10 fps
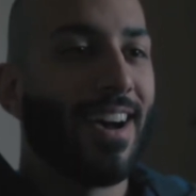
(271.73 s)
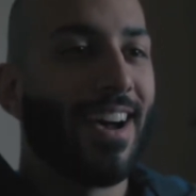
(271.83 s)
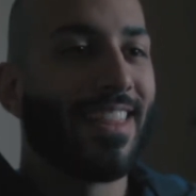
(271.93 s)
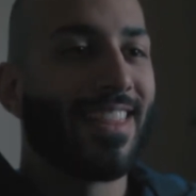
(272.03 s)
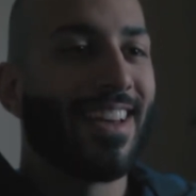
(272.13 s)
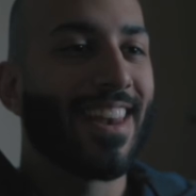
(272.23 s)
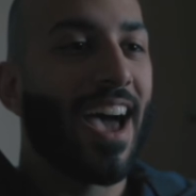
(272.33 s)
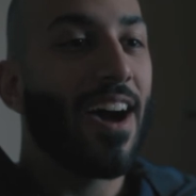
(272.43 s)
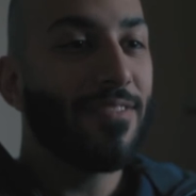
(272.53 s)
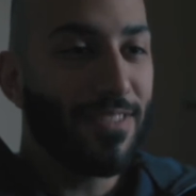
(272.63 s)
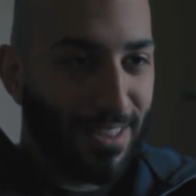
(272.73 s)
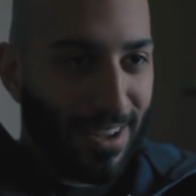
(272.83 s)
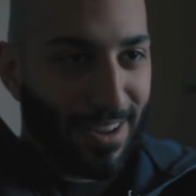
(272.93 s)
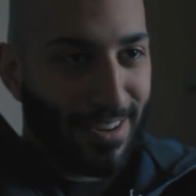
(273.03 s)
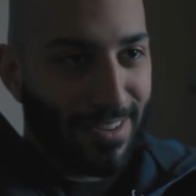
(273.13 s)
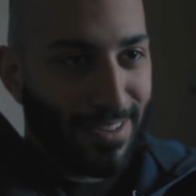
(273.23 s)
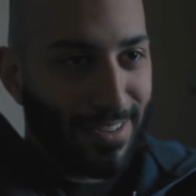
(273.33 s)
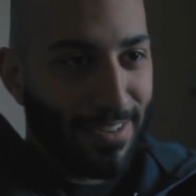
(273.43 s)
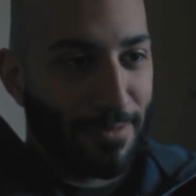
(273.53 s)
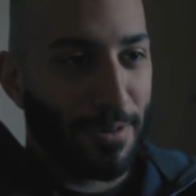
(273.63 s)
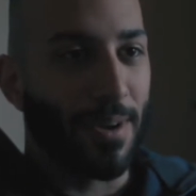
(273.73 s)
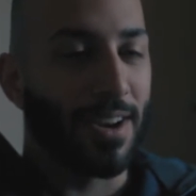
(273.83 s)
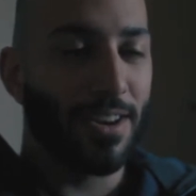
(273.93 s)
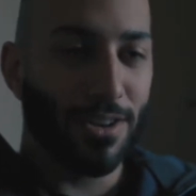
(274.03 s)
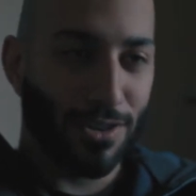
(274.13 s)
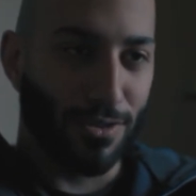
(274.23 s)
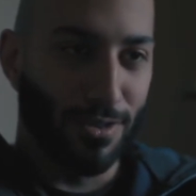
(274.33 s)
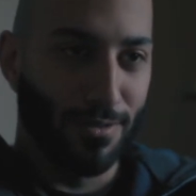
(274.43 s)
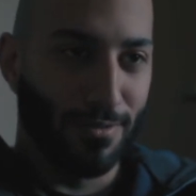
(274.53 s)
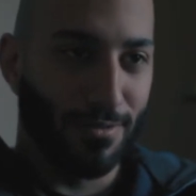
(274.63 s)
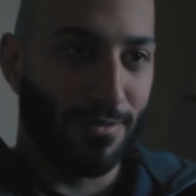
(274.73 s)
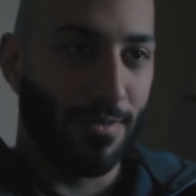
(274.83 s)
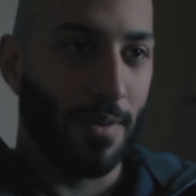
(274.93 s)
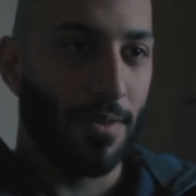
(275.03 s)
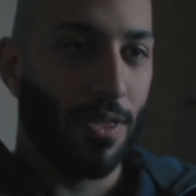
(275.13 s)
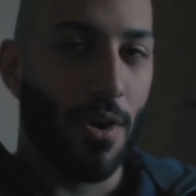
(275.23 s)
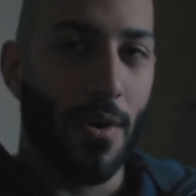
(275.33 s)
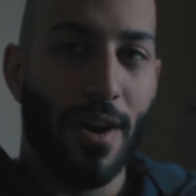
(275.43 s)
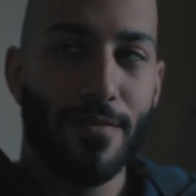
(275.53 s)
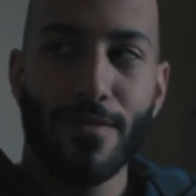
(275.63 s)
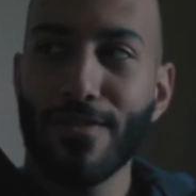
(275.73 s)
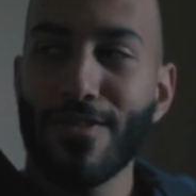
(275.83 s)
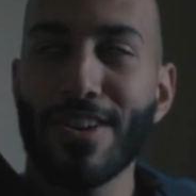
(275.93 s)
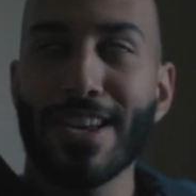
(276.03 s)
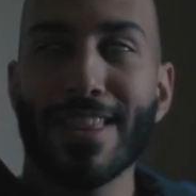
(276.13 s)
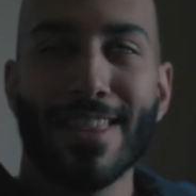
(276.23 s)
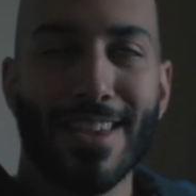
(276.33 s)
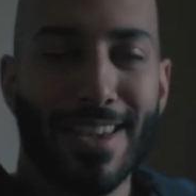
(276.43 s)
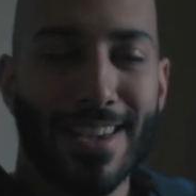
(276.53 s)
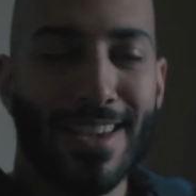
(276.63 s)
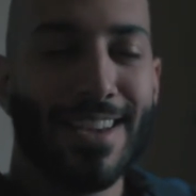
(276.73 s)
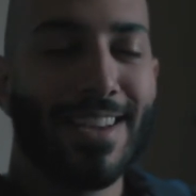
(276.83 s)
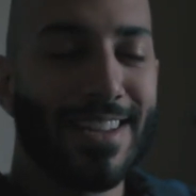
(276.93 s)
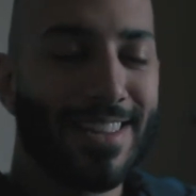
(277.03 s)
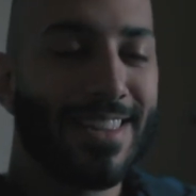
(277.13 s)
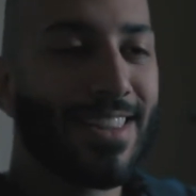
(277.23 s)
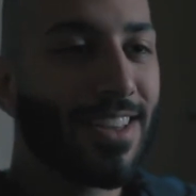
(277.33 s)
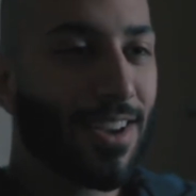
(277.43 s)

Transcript: And then after that, we're ready to shoot. We throw everything in the